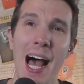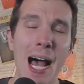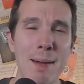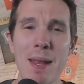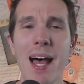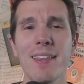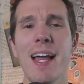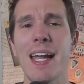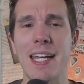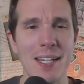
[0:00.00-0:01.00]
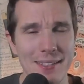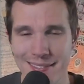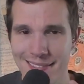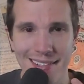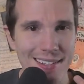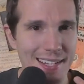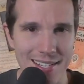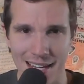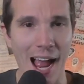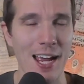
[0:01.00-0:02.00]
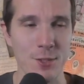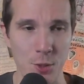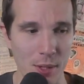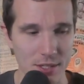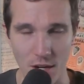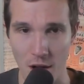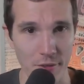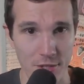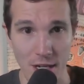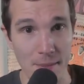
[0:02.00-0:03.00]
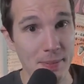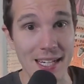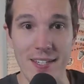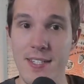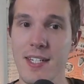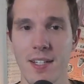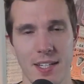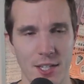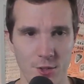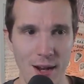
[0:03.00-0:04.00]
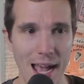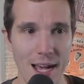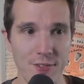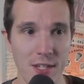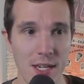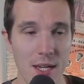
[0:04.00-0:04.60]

I'm not like, this guy is going to all of a sudden be a steal in the draft.